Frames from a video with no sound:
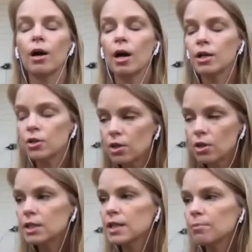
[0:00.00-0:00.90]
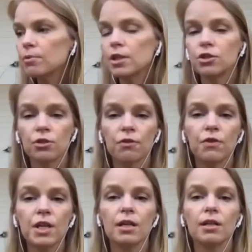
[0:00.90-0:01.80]
A good example is your
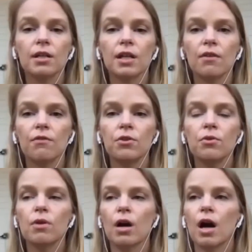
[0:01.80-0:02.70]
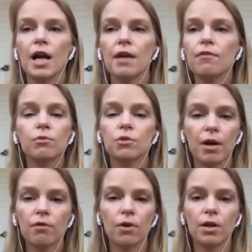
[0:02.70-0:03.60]
feet. I never was
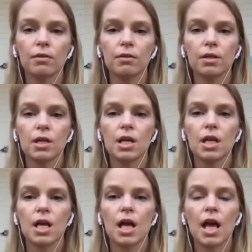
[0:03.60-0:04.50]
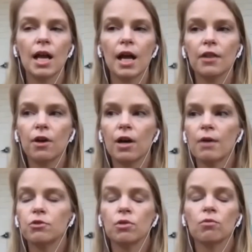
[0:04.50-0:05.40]
barefoot, and I thought I
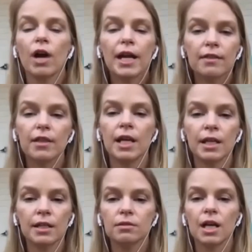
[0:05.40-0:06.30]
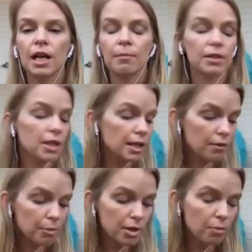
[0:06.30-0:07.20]
was doing the right thing. And I'm not telling
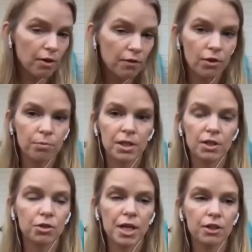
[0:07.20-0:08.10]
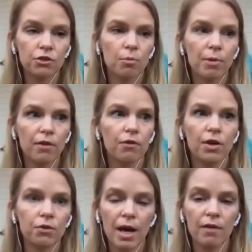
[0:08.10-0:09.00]
everybody to go barefoot, because you can't just go barefoot
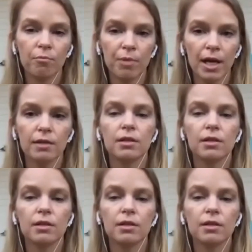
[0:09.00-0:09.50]
if you haven't been.